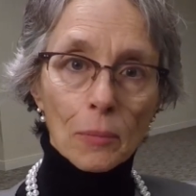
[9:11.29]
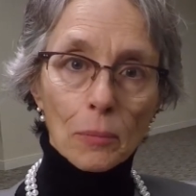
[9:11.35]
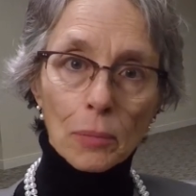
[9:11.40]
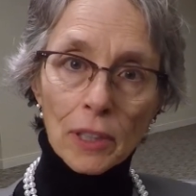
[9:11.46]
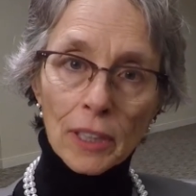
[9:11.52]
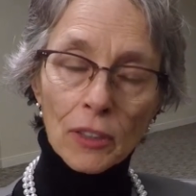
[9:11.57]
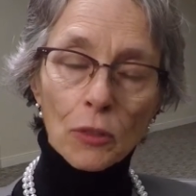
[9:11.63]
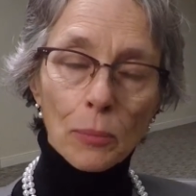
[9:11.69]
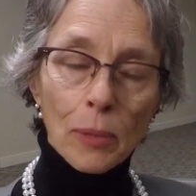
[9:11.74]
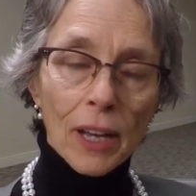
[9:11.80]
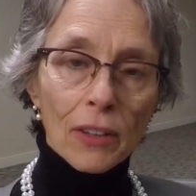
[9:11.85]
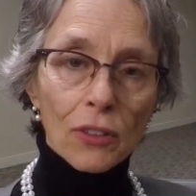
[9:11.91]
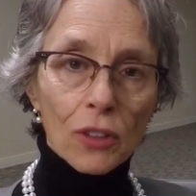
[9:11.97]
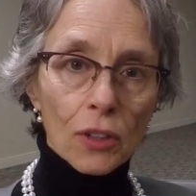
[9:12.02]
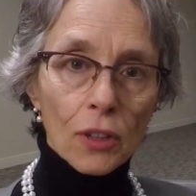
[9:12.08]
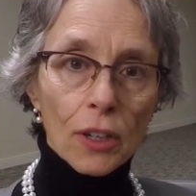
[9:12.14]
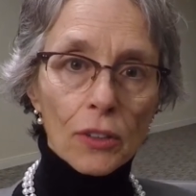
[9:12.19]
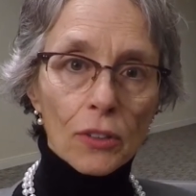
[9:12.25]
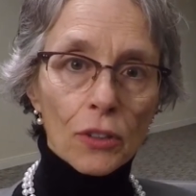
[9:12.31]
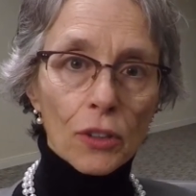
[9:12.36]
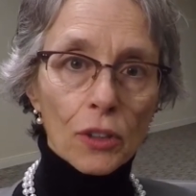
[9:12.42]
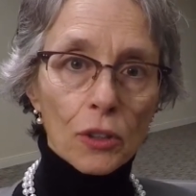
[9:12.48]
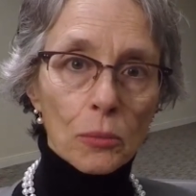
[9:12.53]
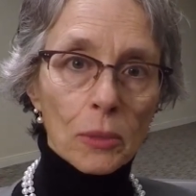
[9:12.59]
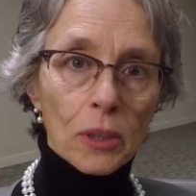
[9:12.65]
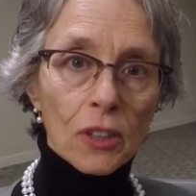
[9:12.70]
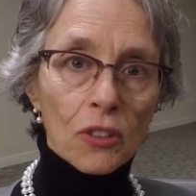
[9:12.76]
Please pass it on to
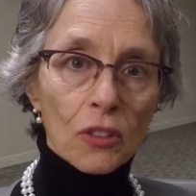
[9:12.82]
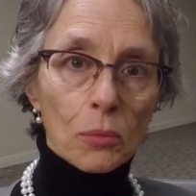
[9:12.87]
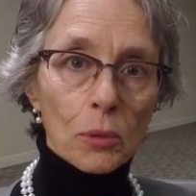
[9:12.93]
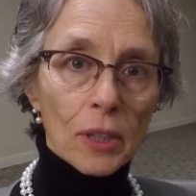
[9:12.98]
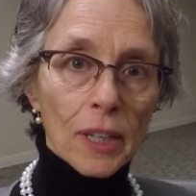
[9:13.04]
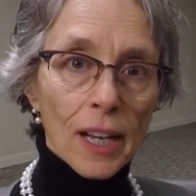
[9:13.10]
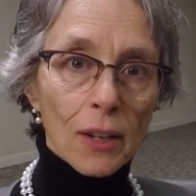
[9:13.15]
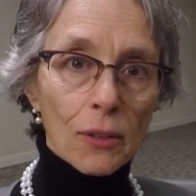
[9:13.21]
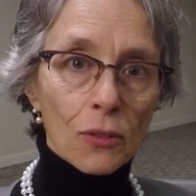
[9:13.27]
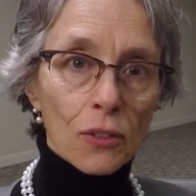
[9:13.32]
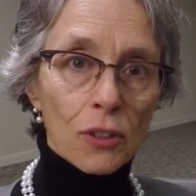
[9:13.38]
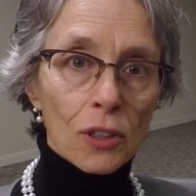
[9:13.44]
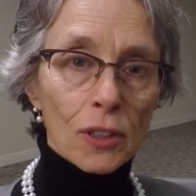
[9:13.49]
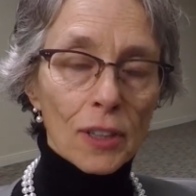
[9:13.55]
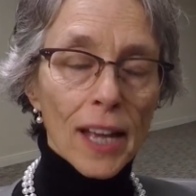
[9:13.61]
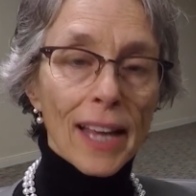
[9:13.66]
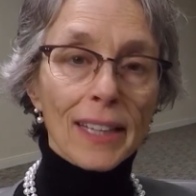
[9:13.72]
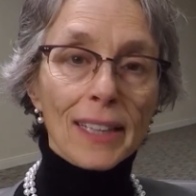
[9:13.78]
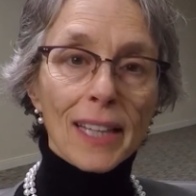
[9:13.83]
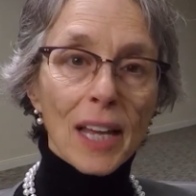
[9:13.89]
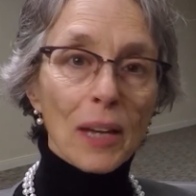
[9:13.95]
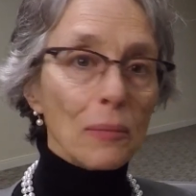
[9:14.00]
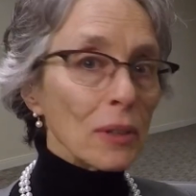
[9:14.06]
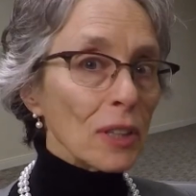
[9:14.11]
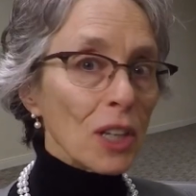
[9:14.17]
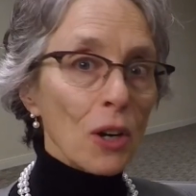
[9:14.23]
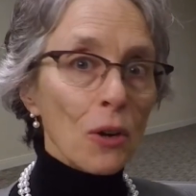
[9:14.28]
your municipal councillor and let
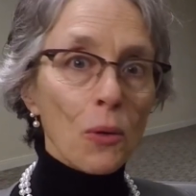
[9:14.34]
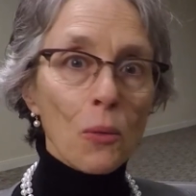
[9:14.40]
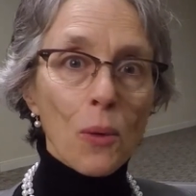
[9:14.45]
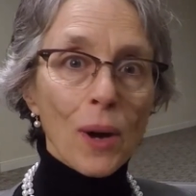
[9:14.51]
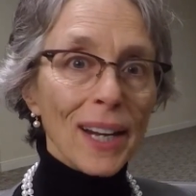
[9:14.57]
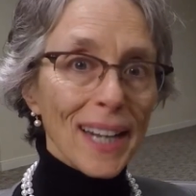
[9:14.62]
me know what